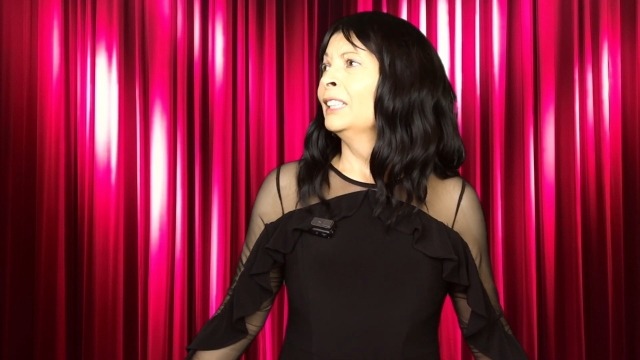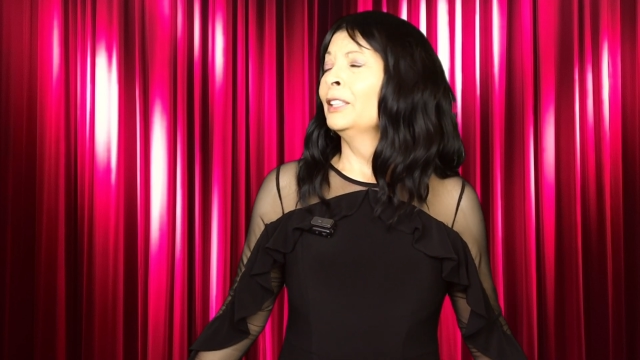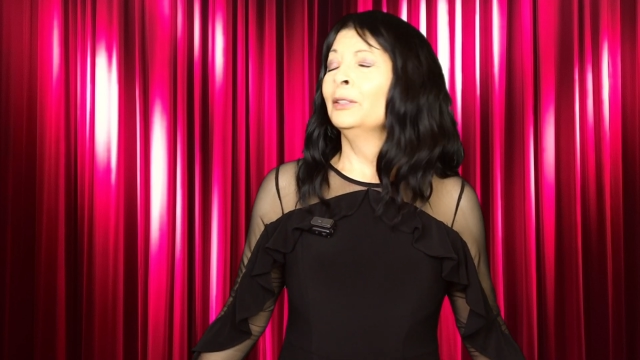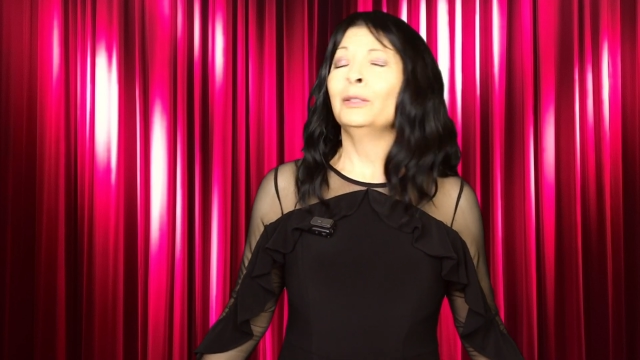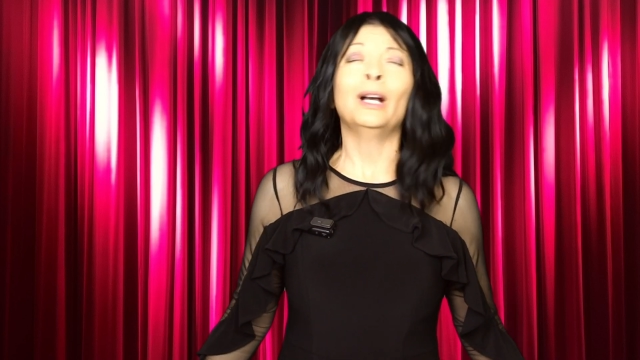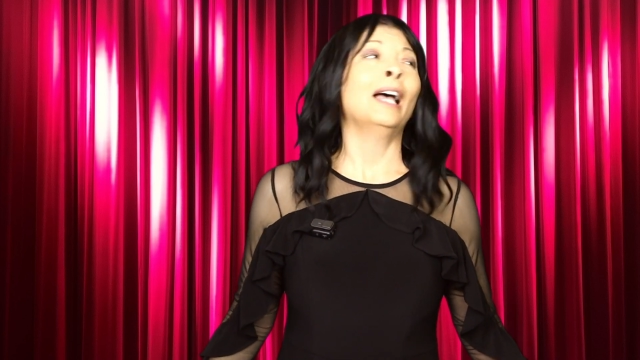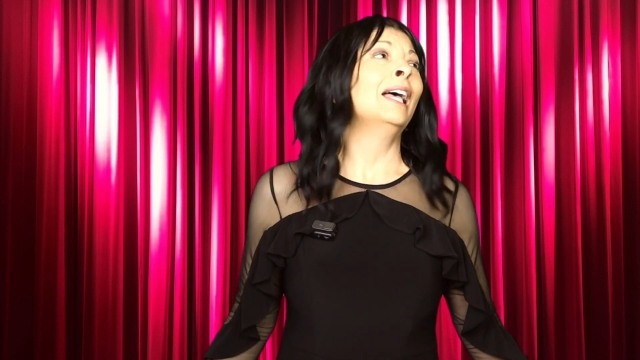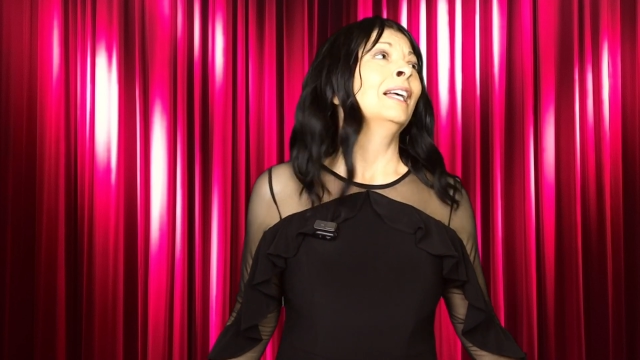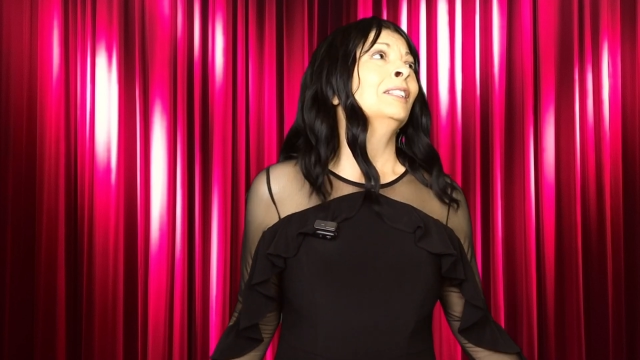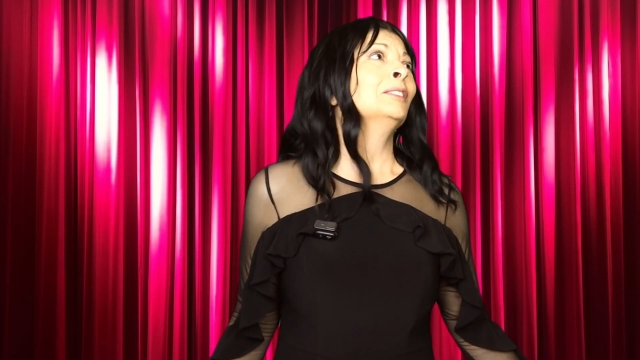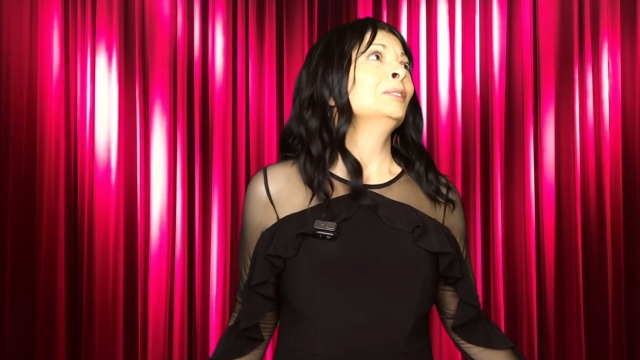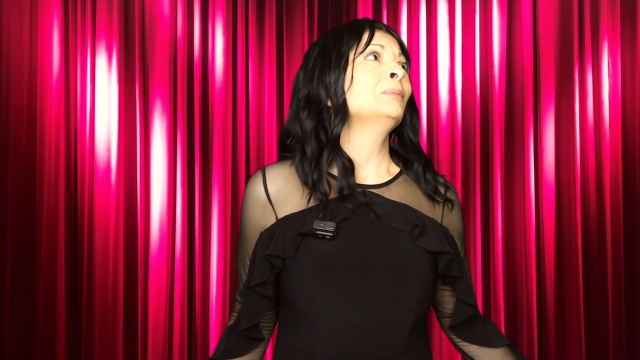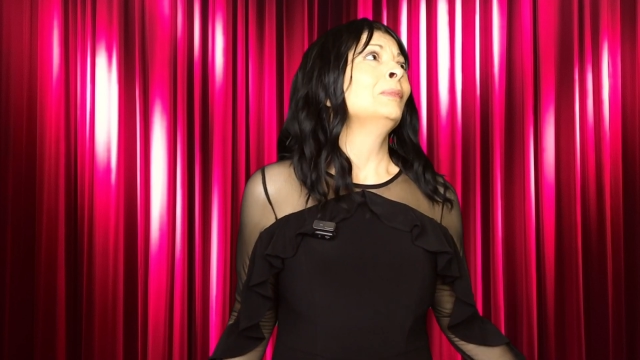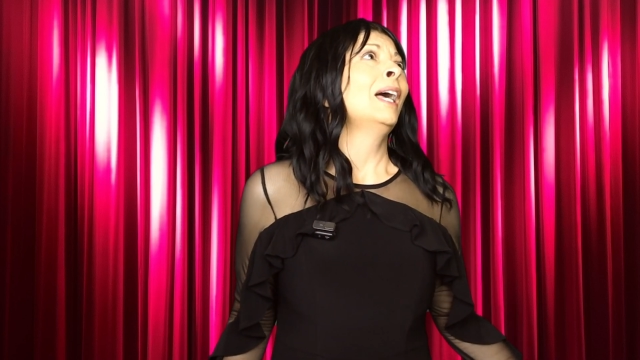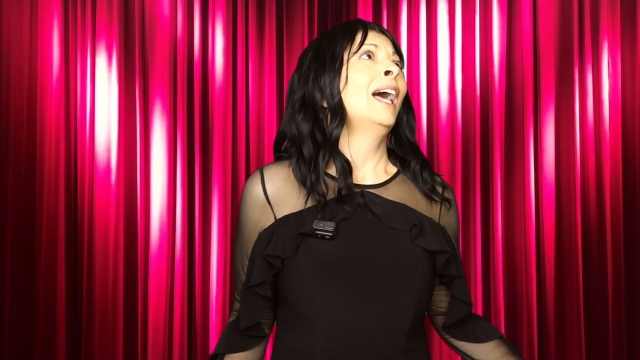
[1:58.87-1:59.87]
You
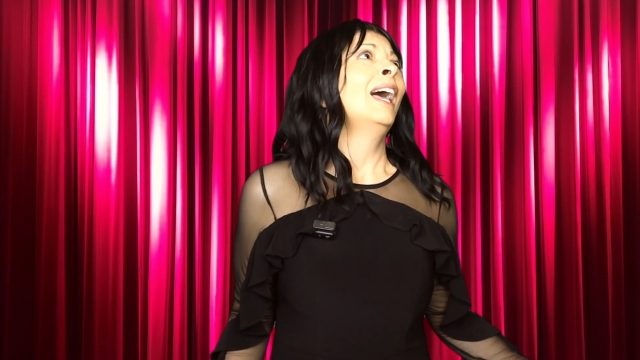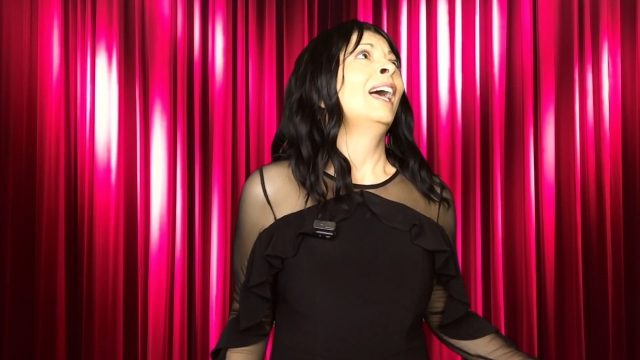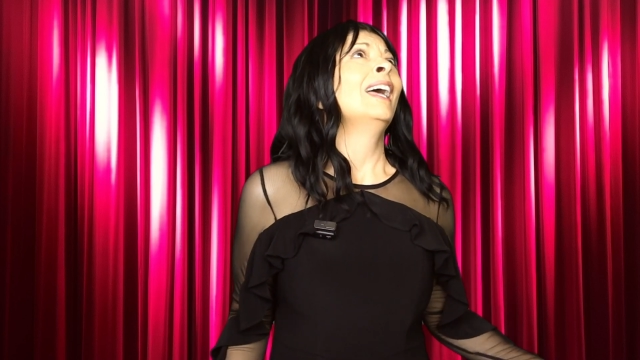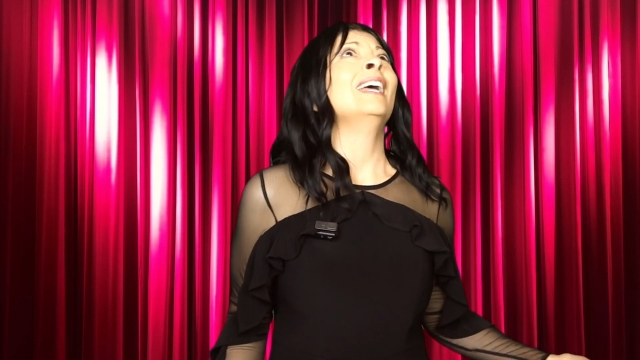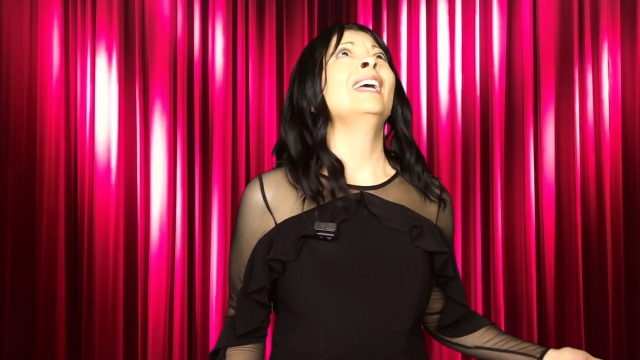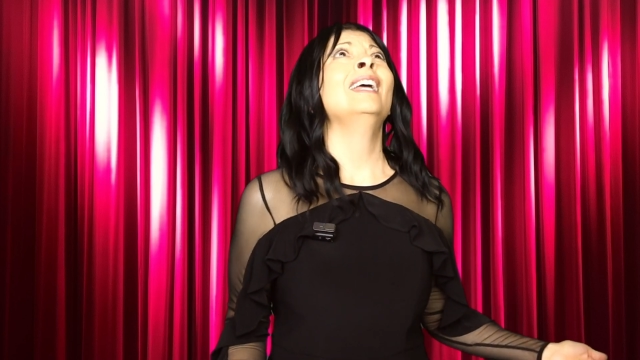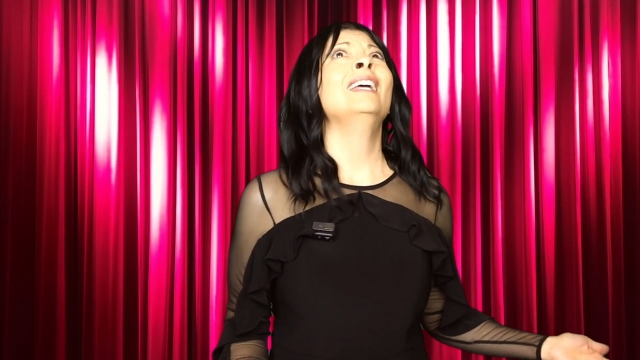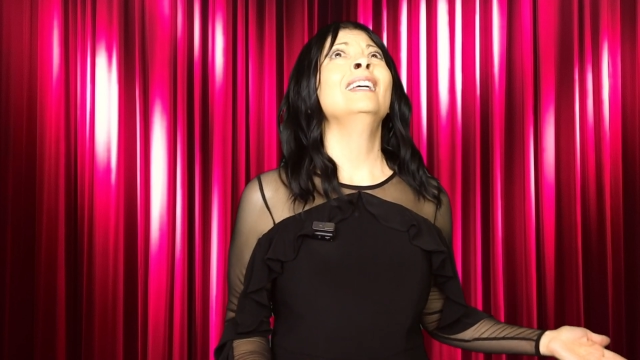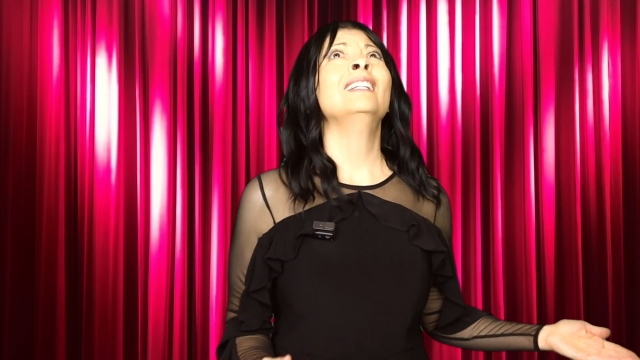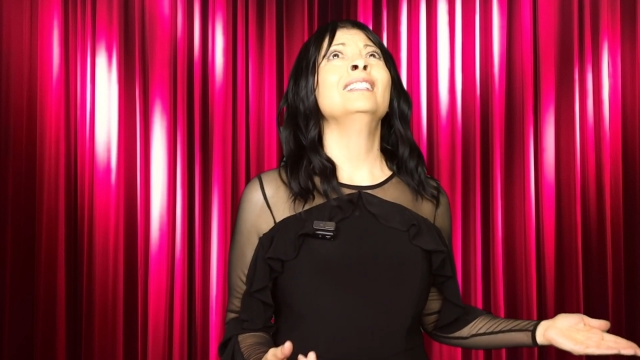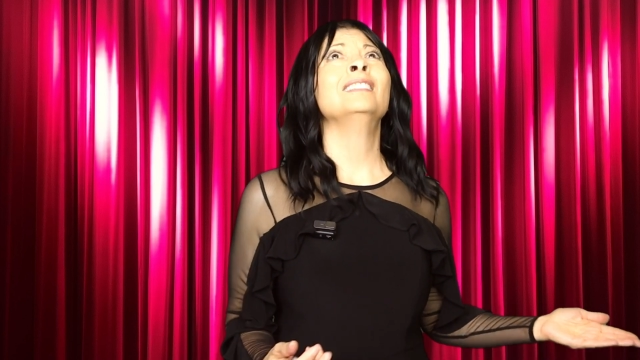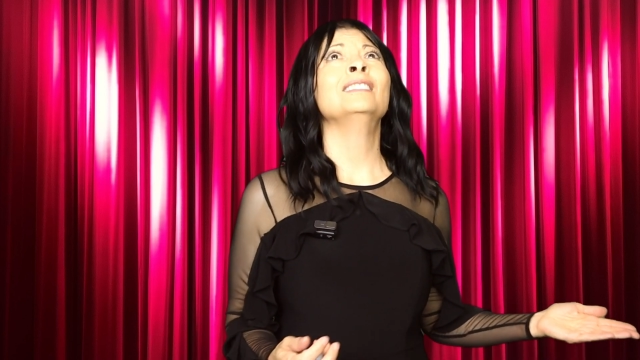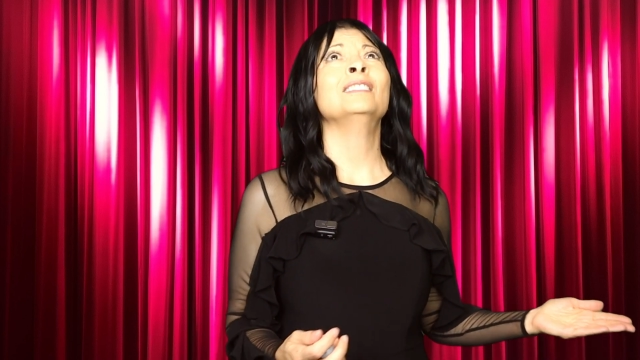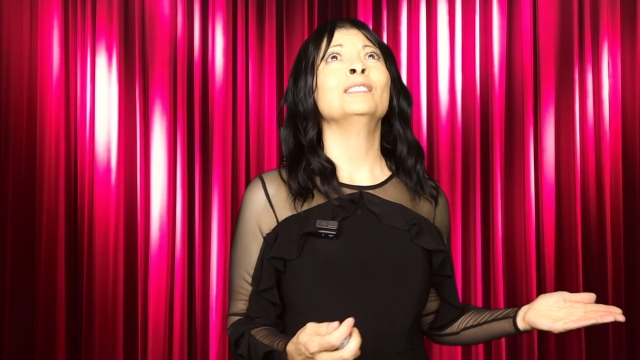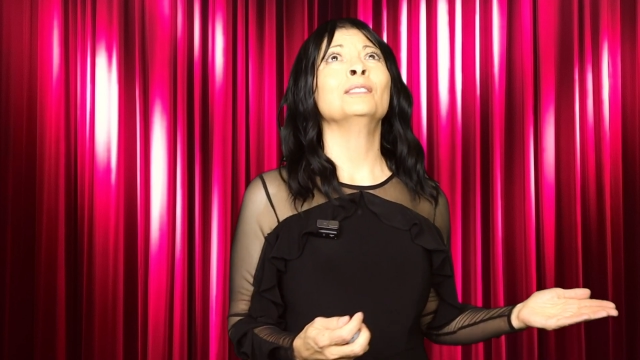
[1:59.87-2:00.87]
held my
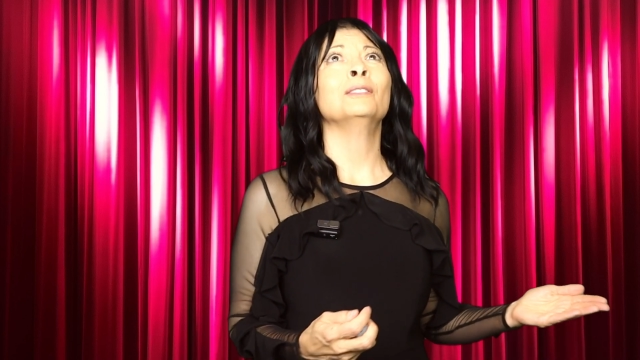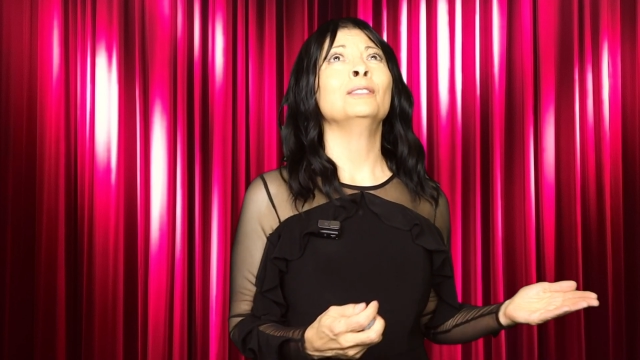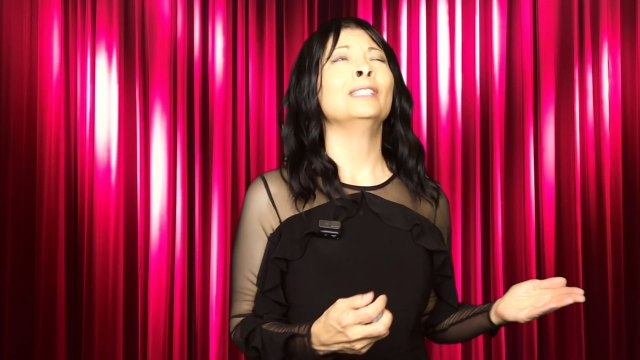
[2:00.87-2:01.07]
hand